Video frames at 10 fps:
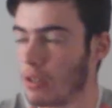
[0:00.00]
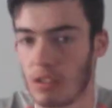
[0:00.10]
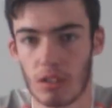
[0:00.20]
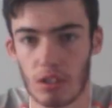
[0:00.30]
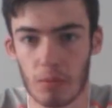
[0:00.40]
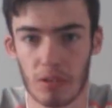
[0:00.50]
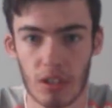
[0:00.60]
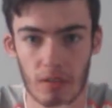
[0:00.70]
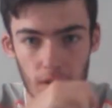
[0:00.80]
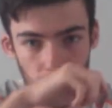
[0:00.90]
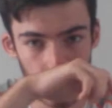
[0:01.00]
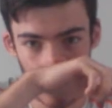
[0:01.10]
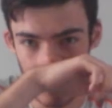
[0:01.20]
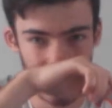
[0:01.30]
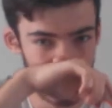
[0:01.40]
Stupid safety car,
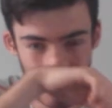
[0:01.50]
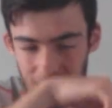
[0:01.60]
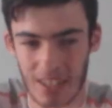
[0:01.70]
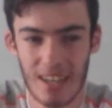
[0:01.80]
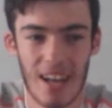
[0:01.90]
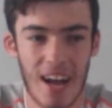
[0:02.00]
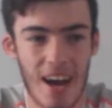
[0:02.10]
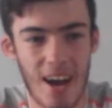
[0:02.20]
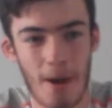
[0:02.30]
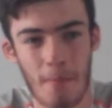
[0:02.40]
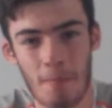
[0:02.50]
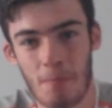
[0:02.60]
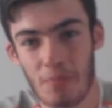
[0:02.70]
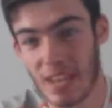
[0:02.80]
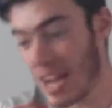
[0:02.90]
you know.
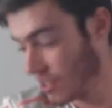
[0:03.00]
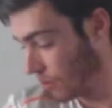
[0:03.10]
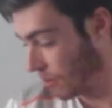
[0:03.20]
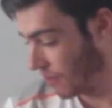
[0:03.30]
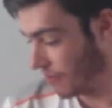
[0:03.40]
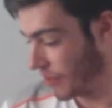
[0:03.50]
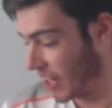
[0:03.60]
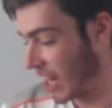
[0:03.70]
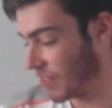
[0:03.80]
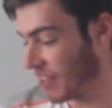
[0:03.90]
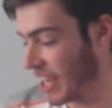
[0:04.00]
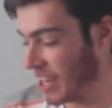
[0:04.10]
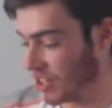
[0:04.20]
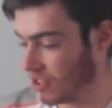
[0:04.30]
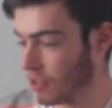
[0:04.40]
Yeah, so the
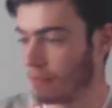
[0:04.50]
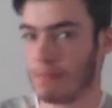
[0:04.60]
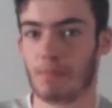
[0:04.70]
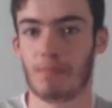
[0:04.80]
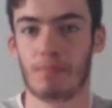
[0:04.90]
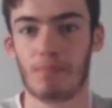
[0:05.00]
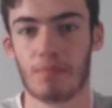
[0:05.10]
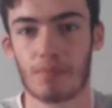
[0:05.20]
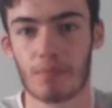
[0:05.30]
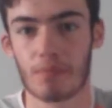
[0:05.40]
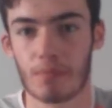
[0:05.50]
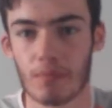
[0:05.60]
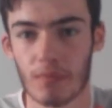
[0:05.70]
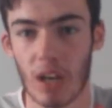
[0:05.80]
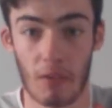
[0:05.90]
classifications,
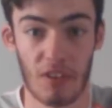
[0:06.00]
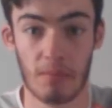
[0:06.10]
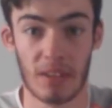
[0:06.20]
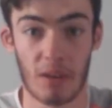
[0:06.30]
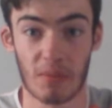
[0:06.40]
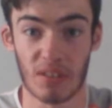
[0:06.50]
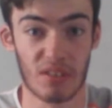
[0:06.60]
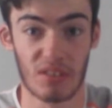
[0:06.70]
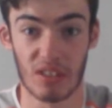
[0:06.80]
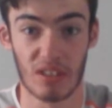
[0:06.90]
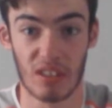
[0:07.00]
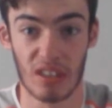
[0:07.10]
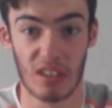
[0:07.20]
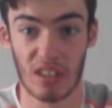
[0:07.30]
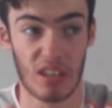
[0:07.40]
I've written down because
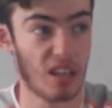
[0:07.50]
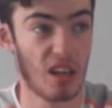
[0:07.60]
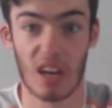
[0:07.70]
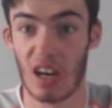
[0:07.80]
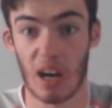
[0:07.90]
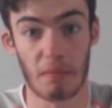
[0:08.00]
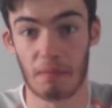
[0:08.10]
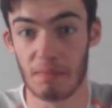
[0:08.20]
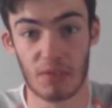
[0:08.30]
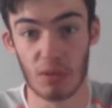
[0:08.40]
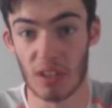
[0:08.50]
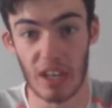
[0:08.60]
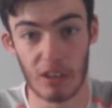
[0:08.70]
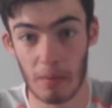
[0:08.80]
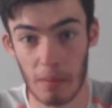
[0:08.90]
I'm too
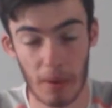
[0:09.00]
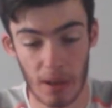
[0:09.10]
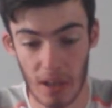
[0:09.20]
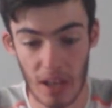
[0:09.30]
tired to remember.